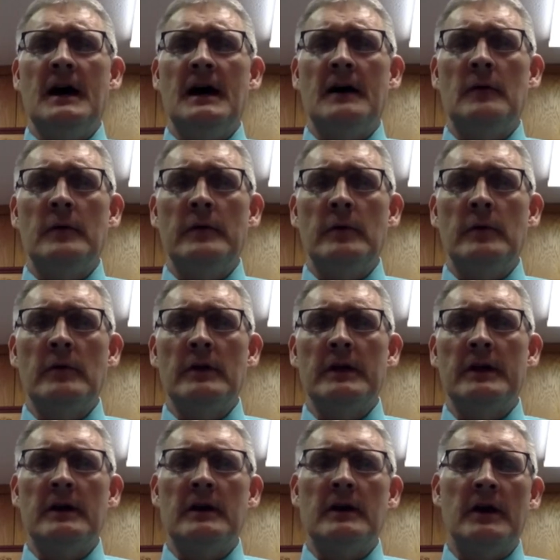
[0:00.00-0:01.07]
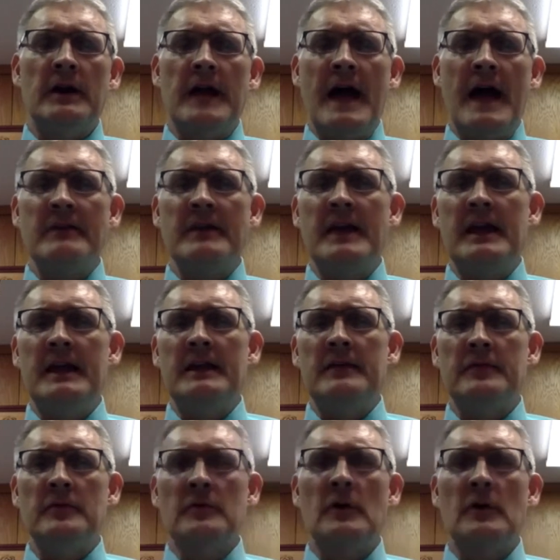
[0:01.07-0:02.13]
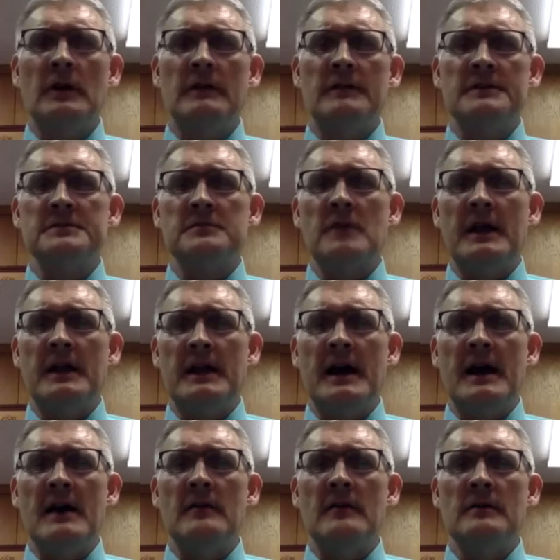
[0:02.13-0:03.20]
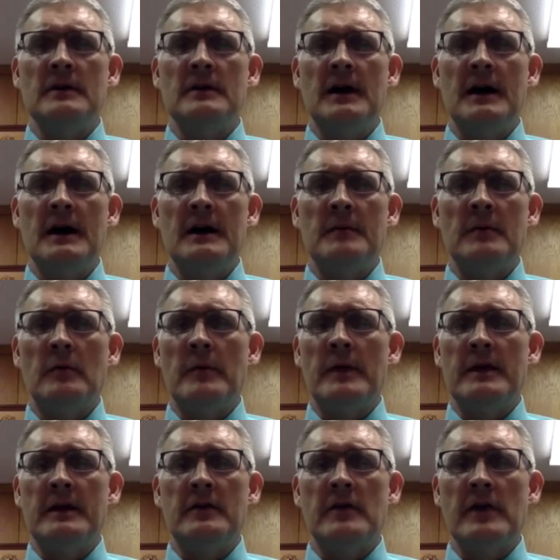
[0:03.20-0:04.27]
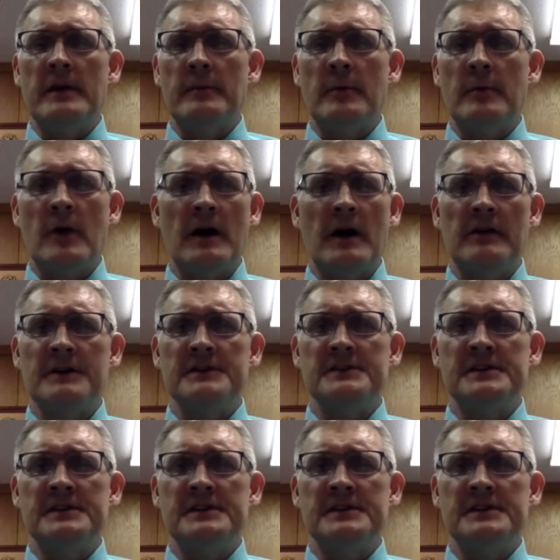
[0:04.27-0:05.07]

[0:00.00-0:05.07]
We really are navigating through all of this right now, but we're making great progress.